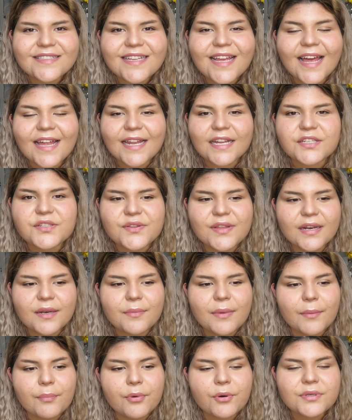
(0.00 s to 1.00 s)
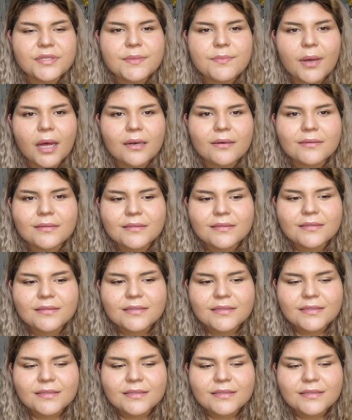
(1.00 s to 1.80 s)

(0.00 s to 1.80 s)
And I do that in my protein bottle,